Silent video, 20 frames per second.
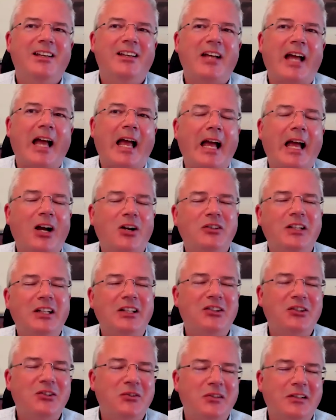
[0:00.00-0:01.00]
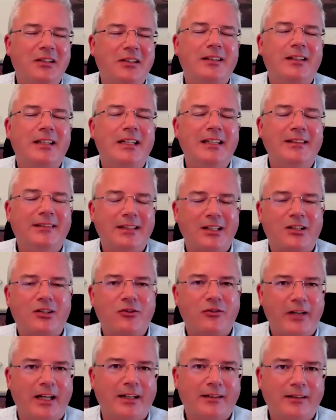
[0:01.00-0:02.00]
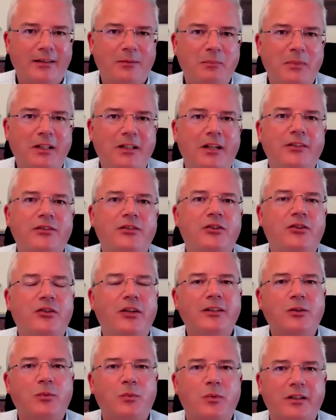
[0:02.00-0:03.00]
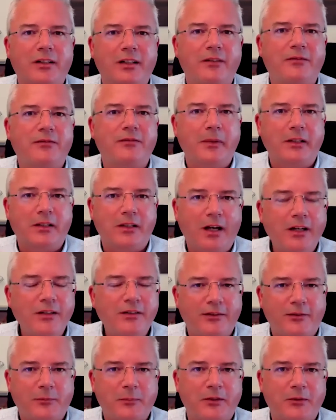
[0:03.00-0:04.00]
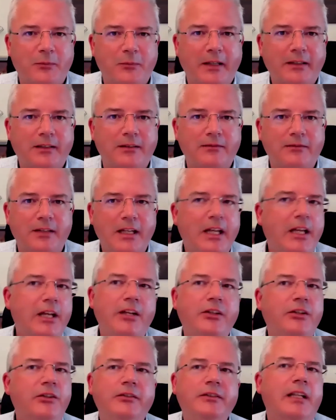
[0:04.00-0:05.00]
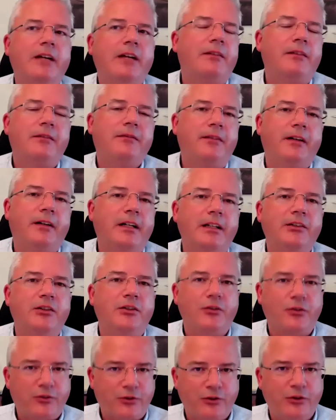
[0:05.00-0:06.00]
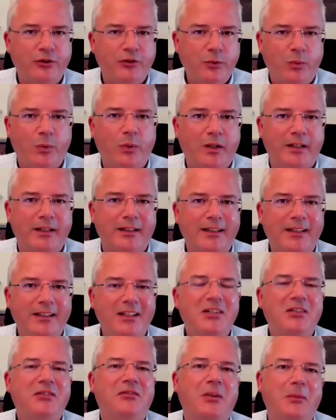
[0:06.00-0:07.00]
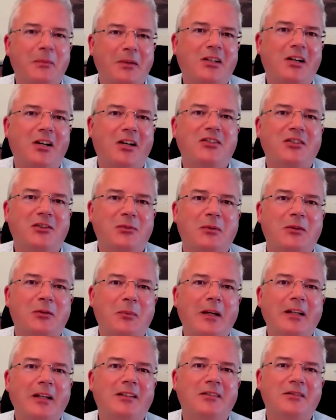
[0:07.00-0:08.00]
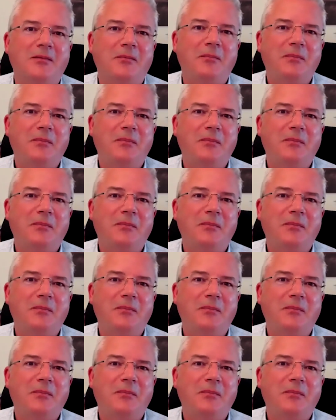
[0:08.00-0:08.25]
how they do it is incorrect because they're trying to work it out from a conscious perspective. You'll never find your true why from a conscious perspective.